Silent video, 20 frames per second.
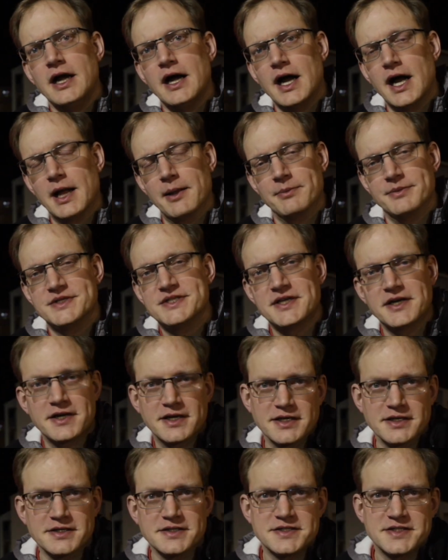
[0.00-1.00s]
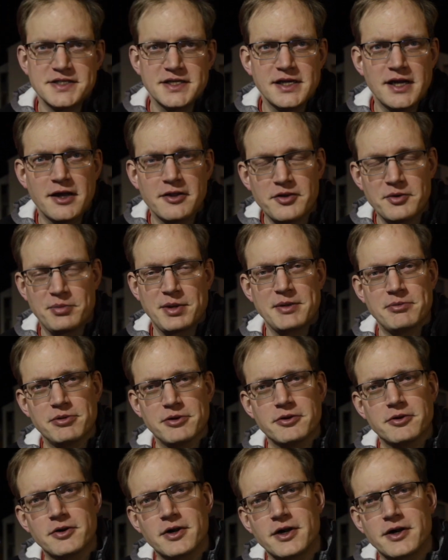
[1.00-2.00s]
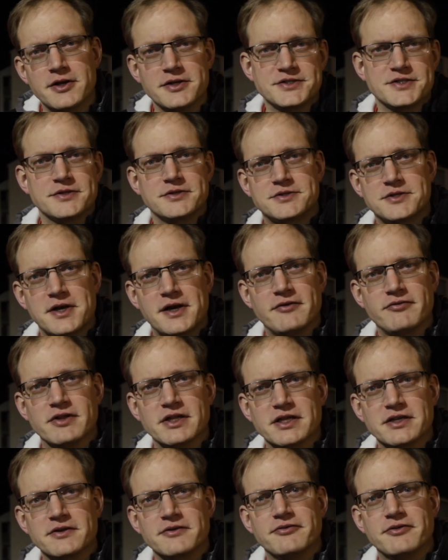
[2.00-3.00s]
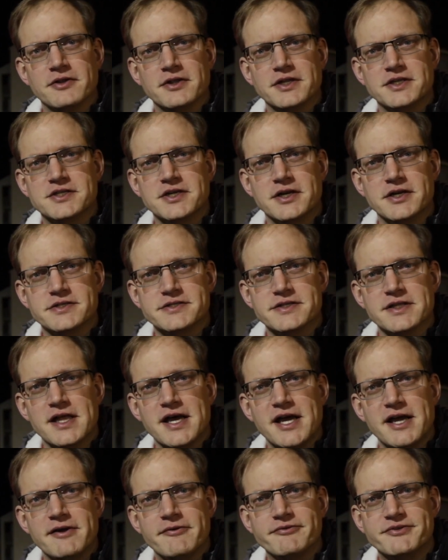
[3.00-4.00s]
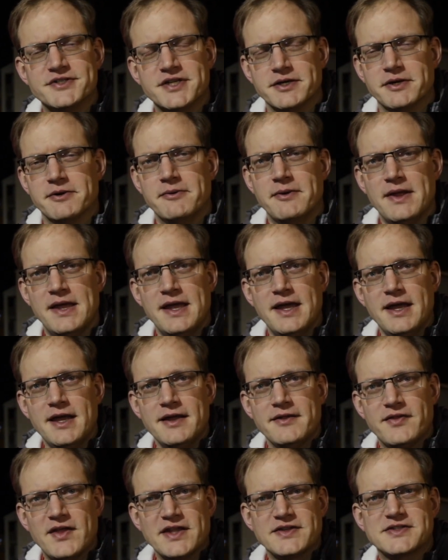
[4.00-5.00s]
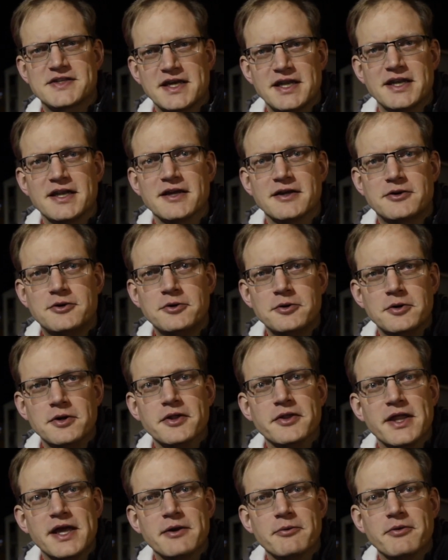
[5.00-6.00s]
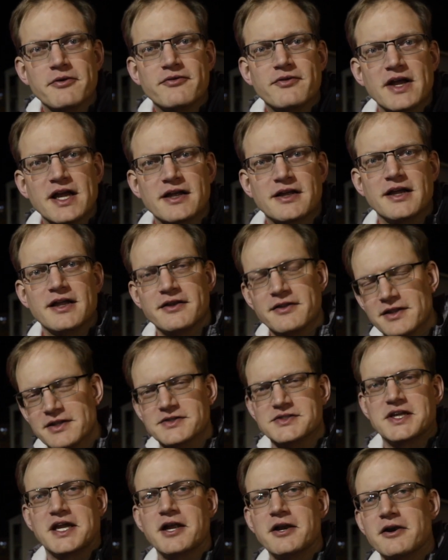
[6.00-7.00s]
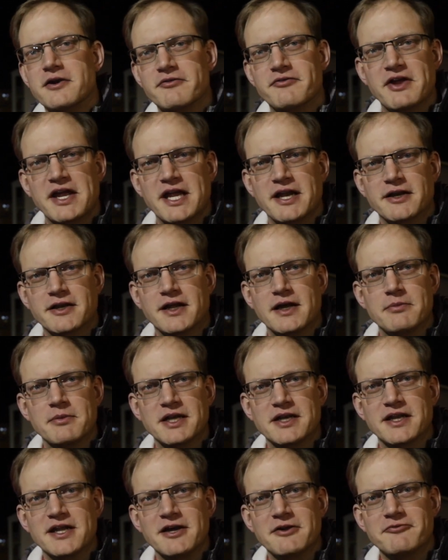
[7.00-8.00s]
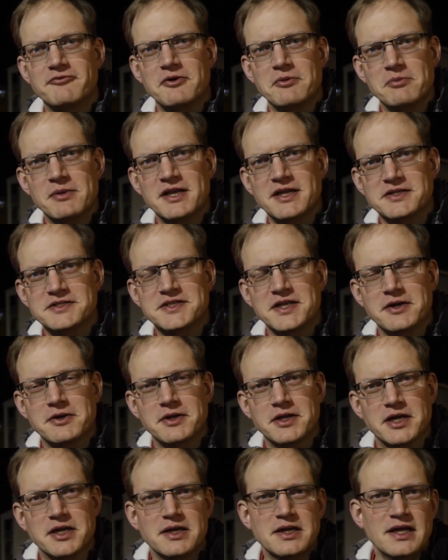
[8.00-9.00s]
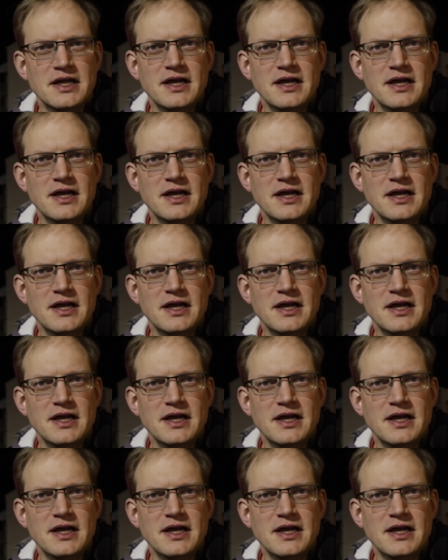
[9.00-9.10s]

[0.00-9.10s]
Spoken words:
I'm starting to see other people who are also traveling to Fully Charged Live. So that's kind of cool that we've got kind of this caravan coming down from Minnesota